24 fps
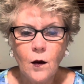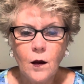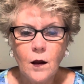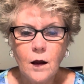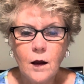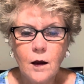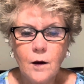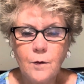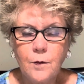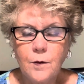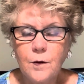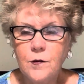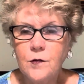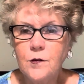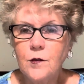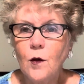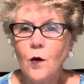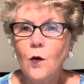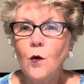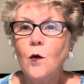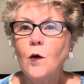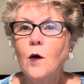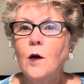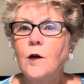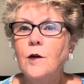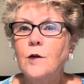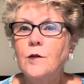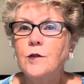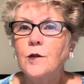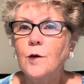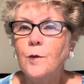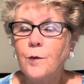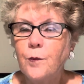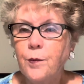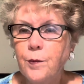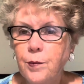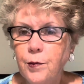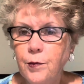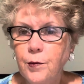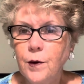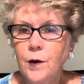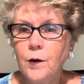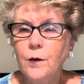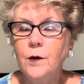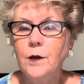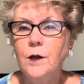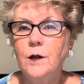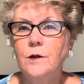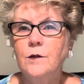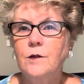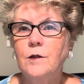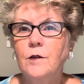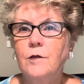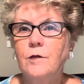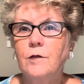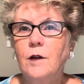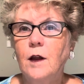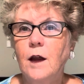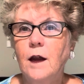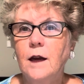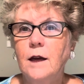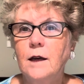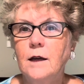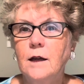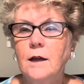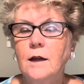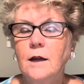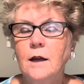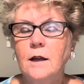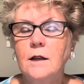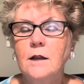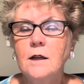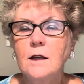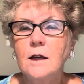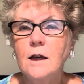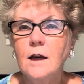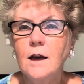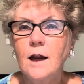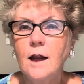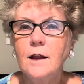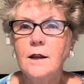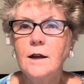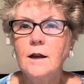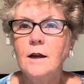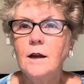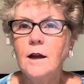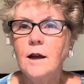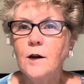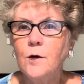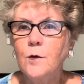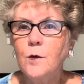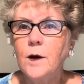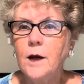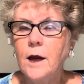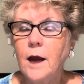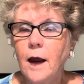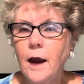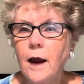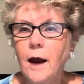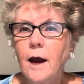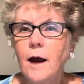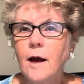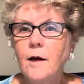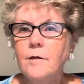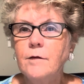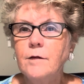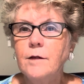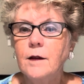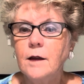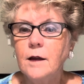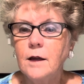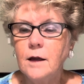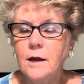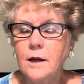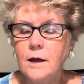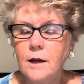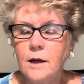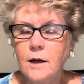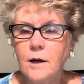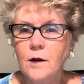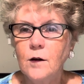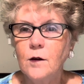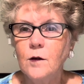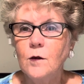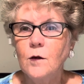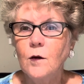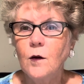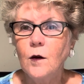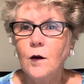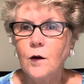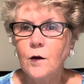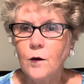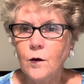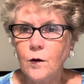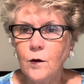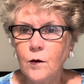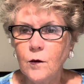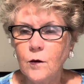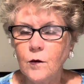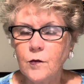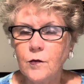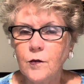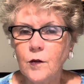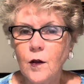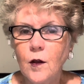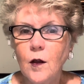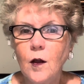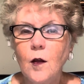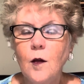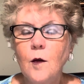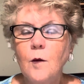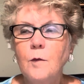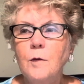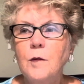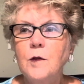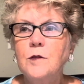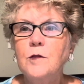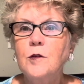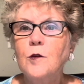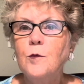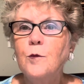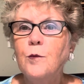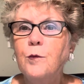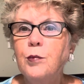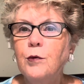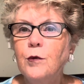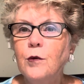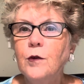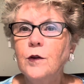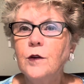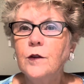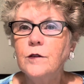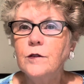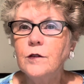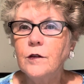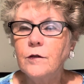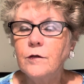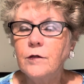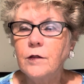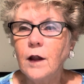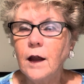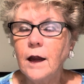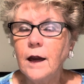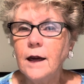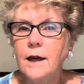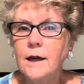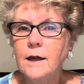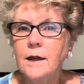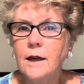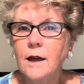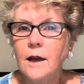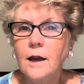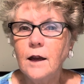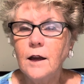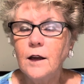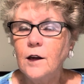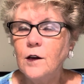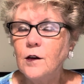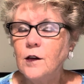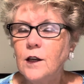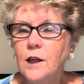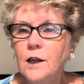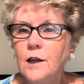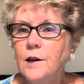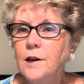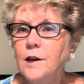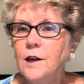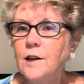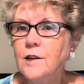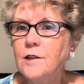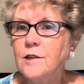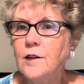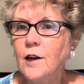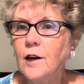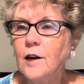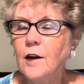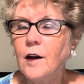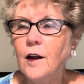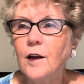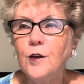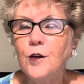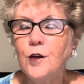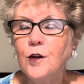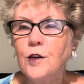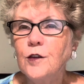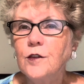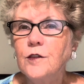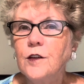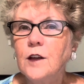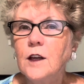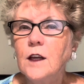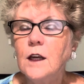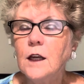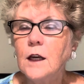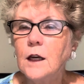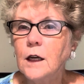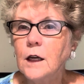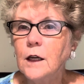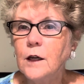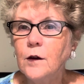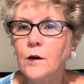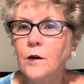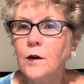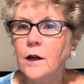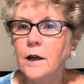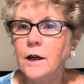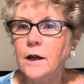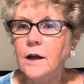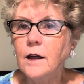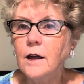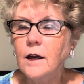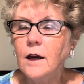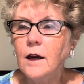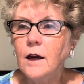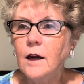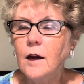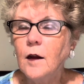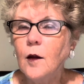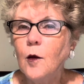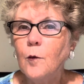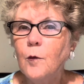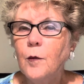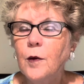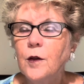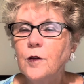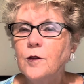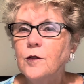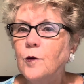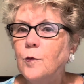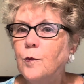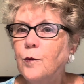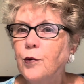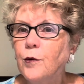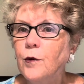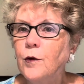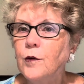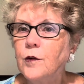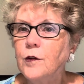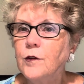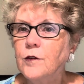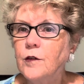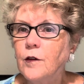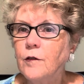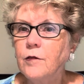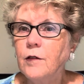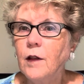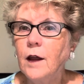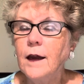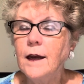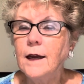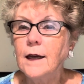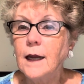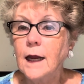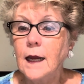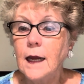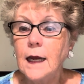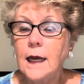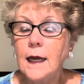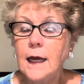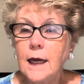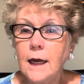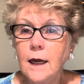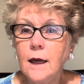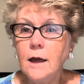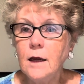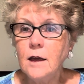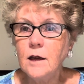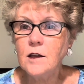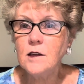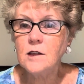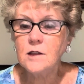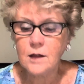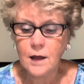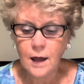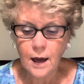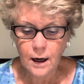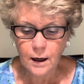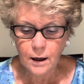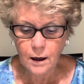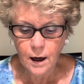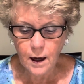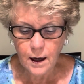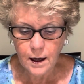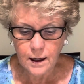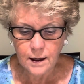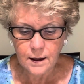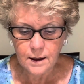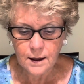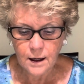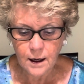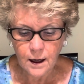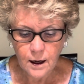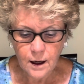it was a brilliance of light. It's nothing like we have here on earth. It's a brilliance of light. You didn't need sunglasses. You could see clearly, but it's a brilliance of light. He is that light.